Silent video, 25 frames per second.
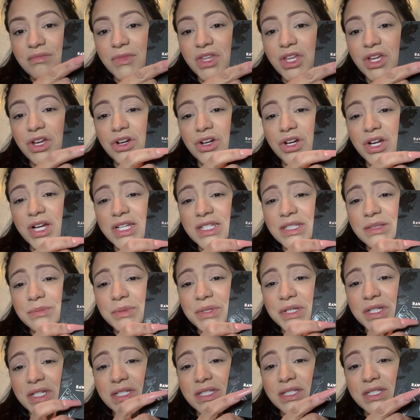Her
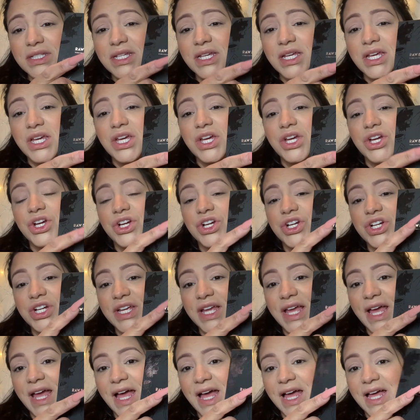husband, her
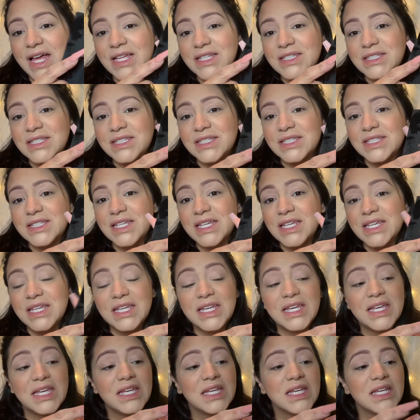cat,
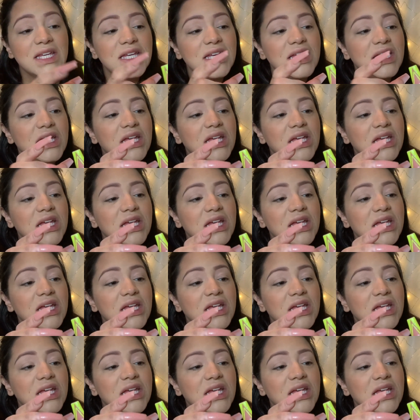singing,